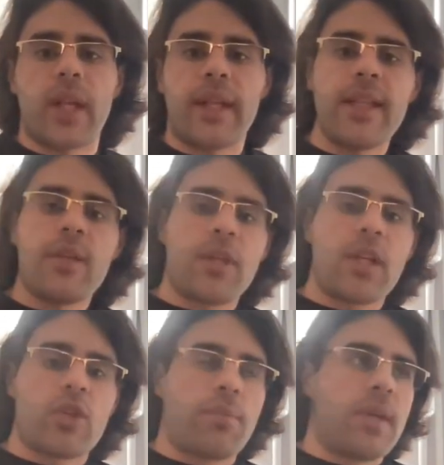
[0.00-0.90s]
Later,
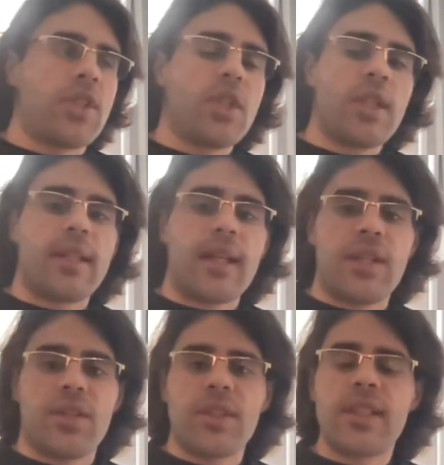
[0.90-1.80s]
because the machine
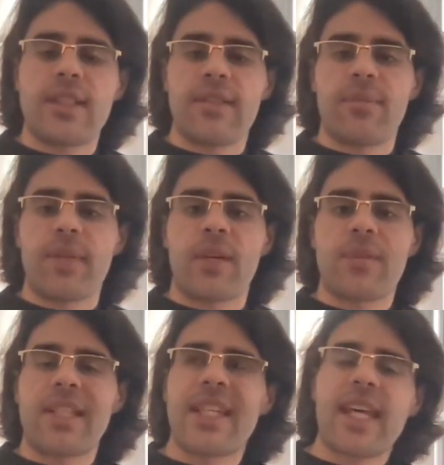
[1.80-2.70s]
intelligence itself
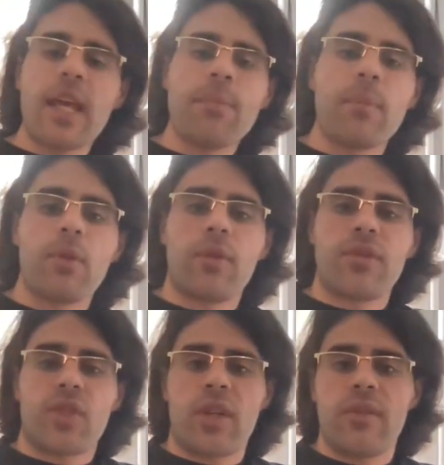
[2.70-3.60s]
becomes capable of
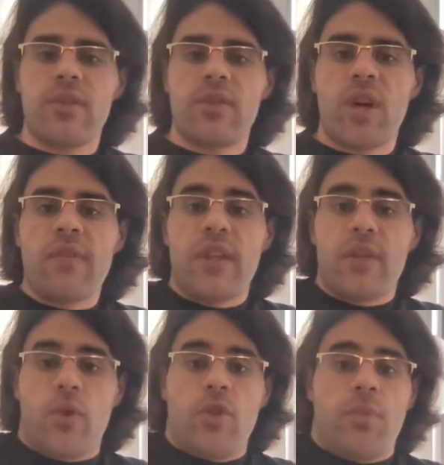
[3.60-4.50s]
driving
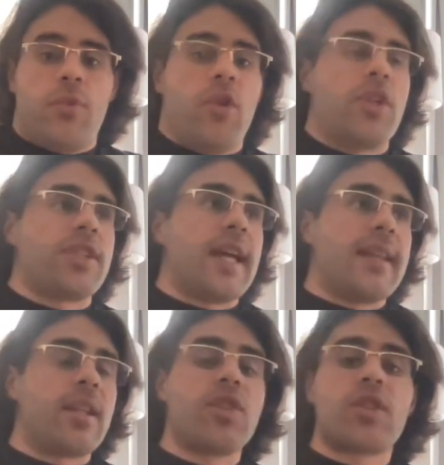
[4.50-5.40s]
further progress
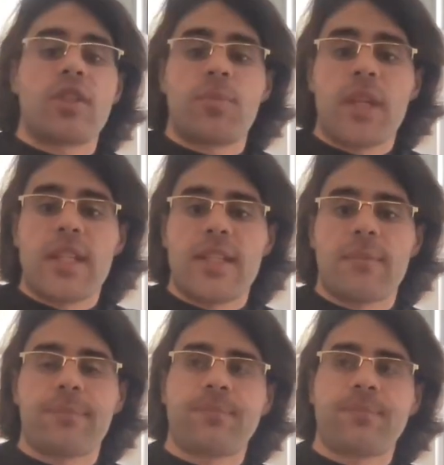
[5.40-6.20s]
at digital speeds,